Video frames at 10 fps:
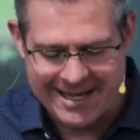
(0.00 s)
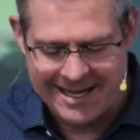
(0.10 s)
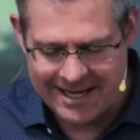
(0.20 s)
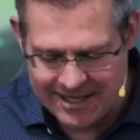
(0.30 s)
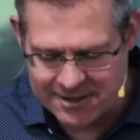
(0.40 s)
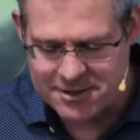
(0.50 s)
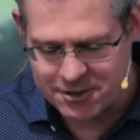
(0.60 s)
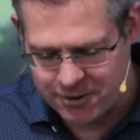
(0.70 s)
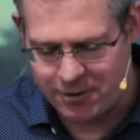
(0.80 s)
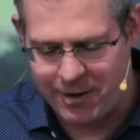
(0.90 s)

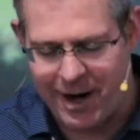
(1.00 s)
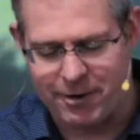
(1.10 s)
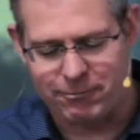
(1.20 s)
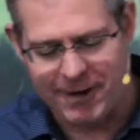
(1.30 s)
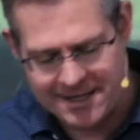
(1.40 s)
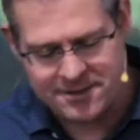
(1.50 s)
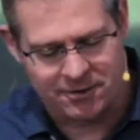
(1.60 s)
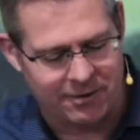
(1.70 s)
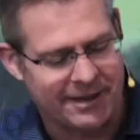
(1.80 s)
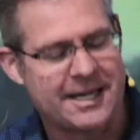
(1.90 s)
into a
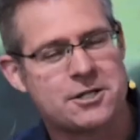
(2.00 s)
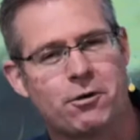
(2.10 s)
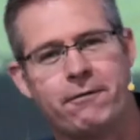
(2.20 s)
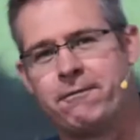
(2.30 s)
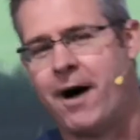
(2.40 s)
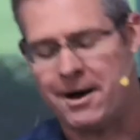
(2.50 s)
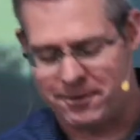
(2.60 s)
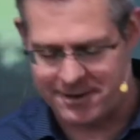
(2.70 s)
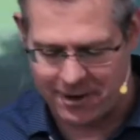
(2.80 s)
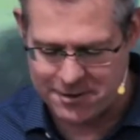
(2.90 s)
wrestle, into a fight
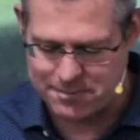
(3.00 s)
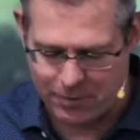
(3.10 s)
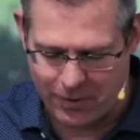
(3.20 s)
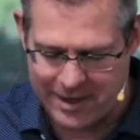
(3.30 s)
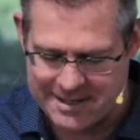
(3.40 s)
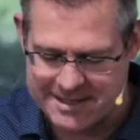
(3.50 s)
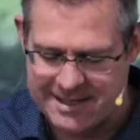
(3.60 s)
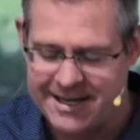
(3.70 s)
with those boys.